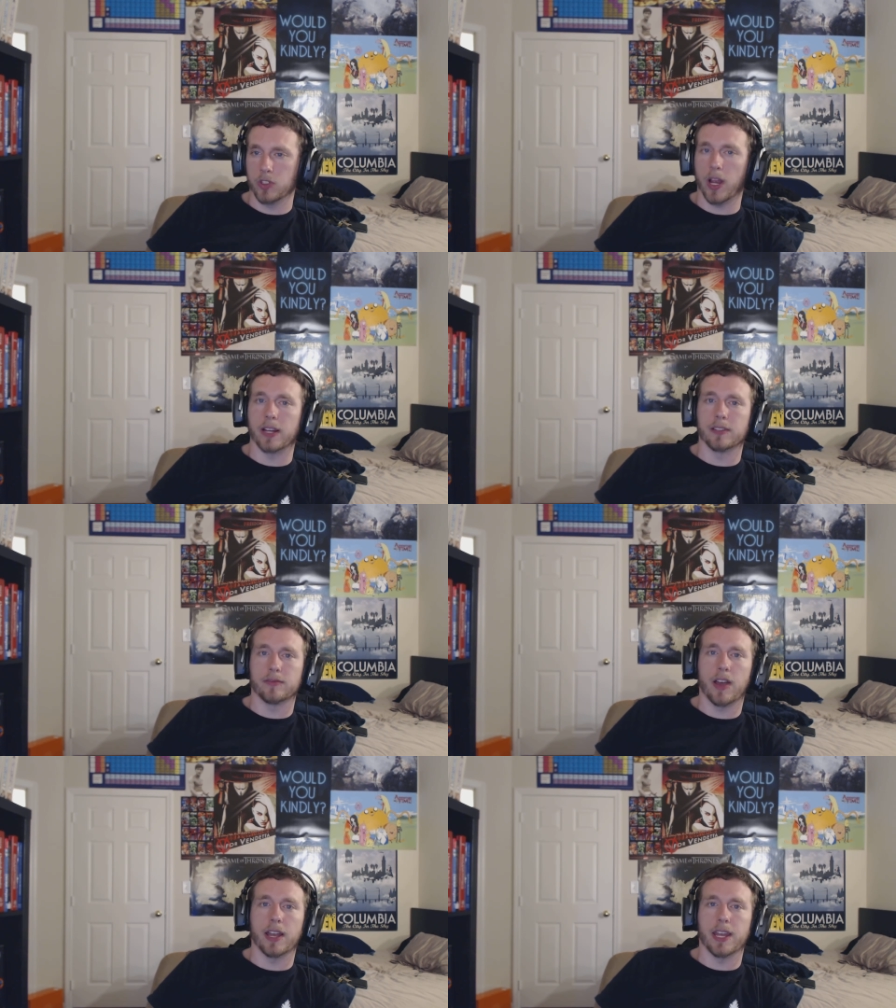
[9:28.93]
trying to
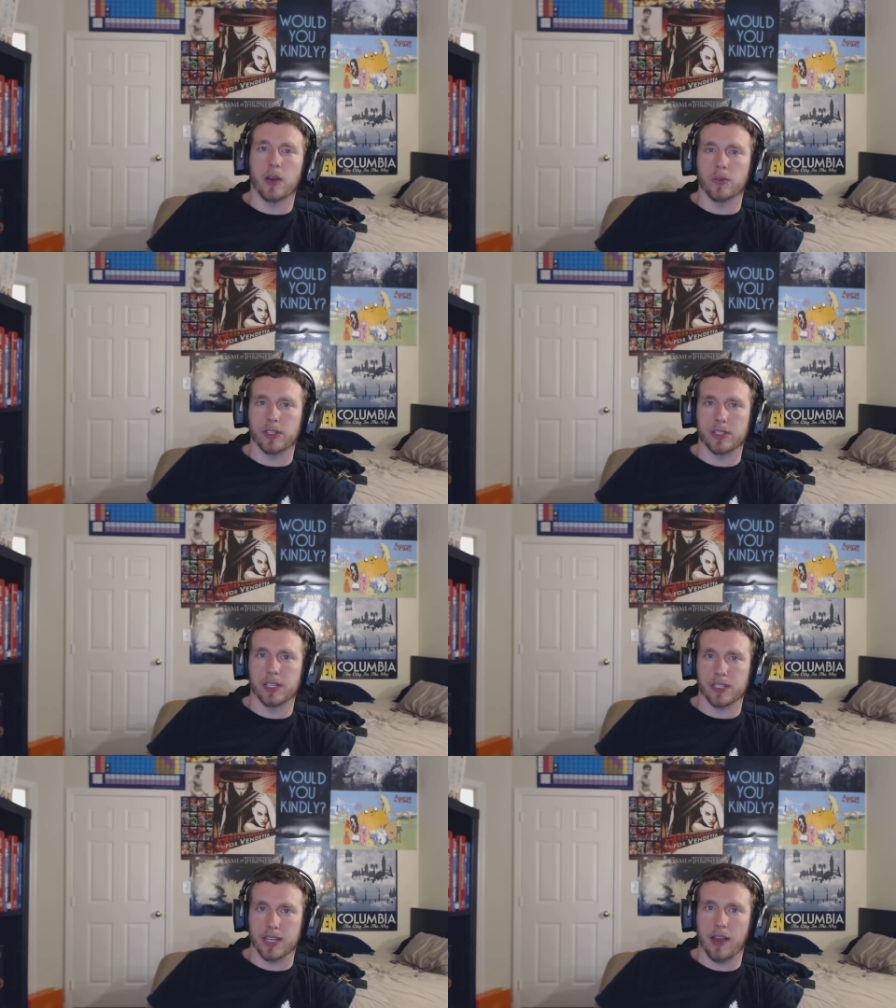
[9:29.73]
find out these
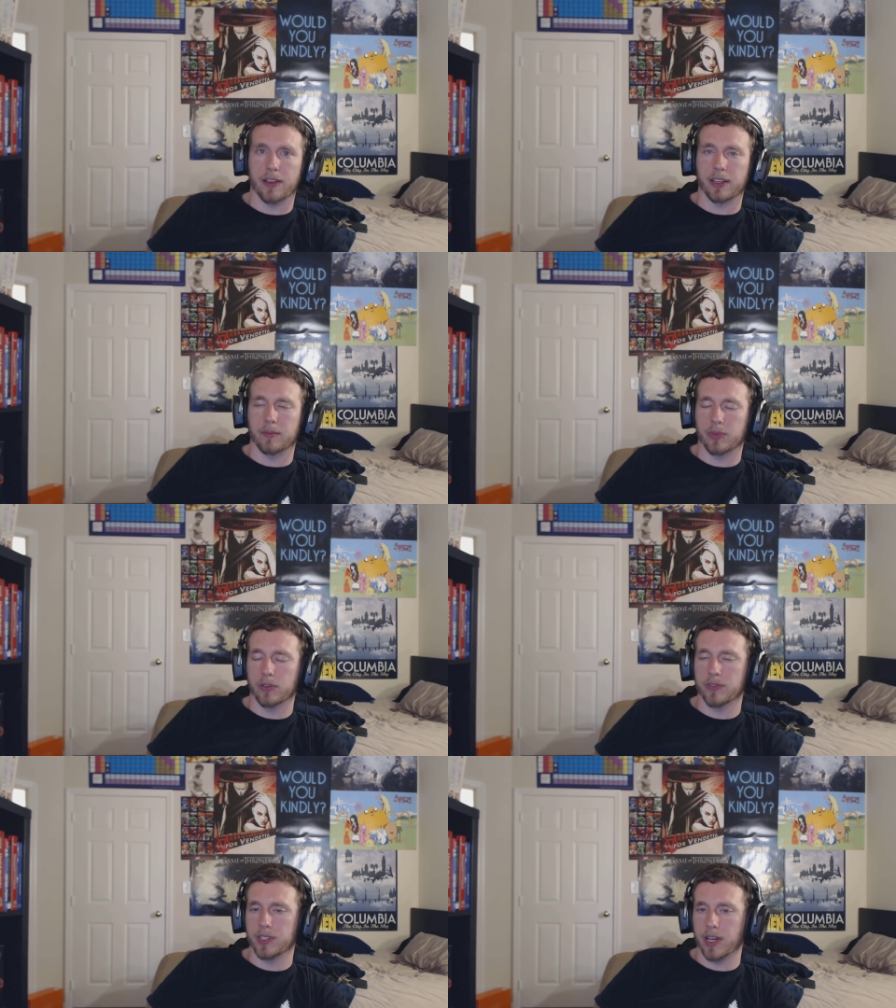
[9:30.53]
things and how I can
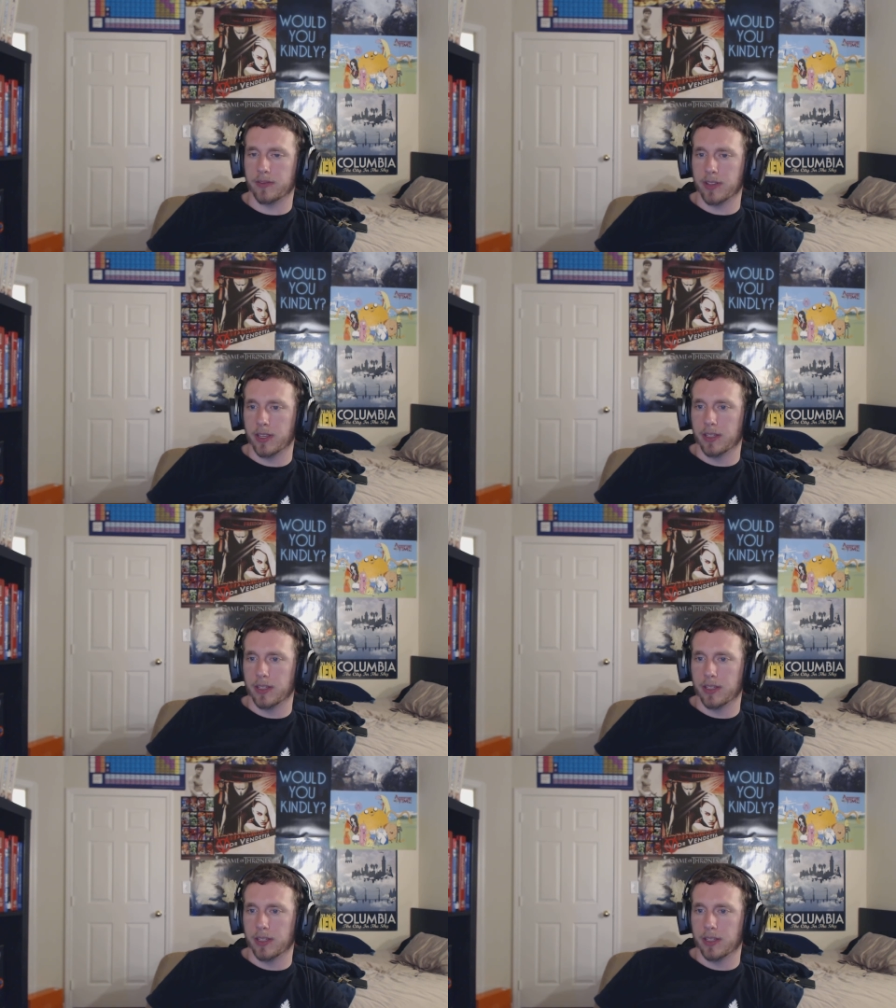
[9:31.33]
improve stuff.